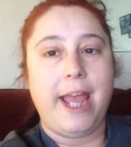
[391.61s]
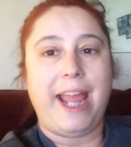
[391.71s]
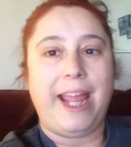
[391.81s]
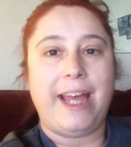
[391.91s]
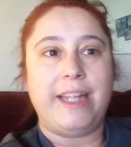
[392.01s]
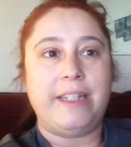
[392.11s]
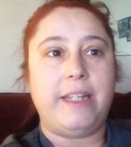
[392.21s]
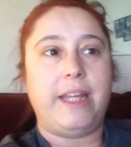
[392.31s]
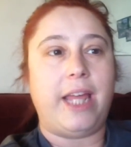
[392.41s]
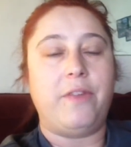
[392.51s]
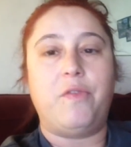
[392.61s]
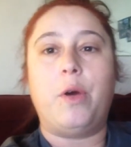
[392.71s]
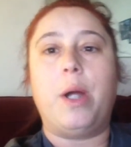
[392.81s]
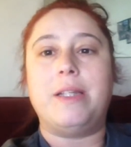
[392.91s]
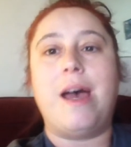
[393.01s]
and and
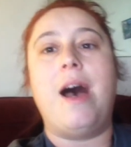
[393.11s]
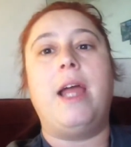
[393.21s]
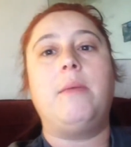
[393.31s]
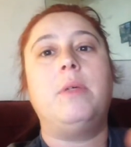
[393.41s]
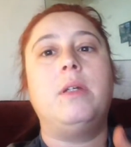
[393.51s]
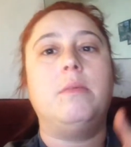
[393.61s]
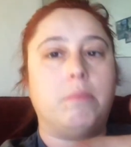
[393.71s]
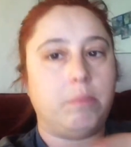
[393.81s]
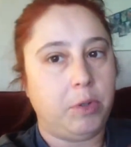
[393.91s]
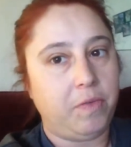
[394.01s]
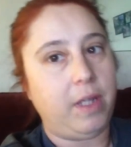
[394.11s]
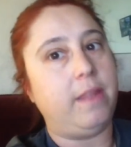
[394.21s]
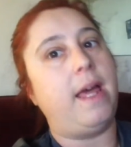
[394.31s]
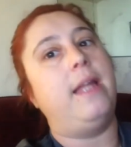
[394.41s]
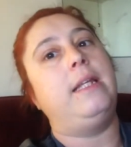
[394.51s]
for a time moving
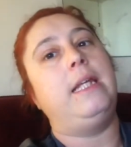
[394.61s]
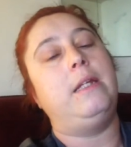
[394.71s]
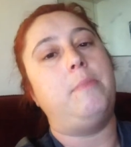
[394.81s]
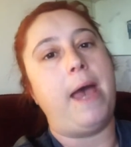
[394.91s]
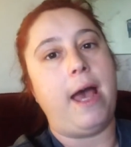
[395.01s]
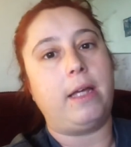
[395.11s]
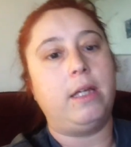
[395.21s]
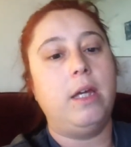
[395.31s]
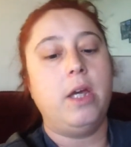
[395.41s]
that need back.